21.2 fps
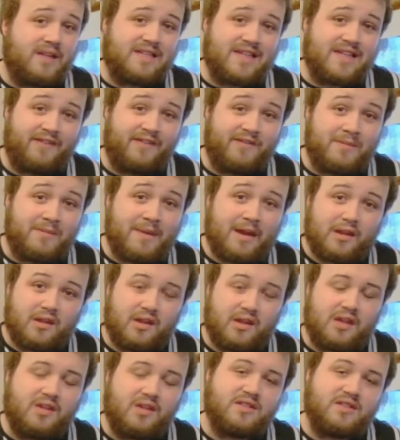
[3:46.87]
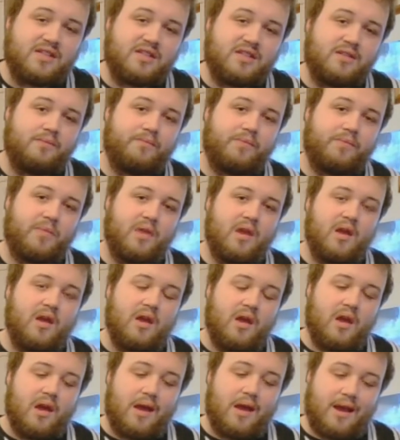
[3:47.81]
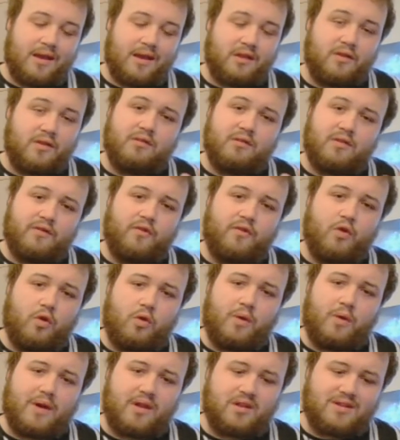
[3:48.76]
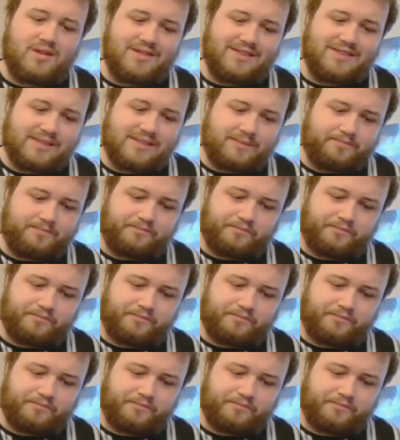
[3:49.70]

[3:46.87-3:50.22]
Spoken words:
to have him executed. And so there are 4 questions.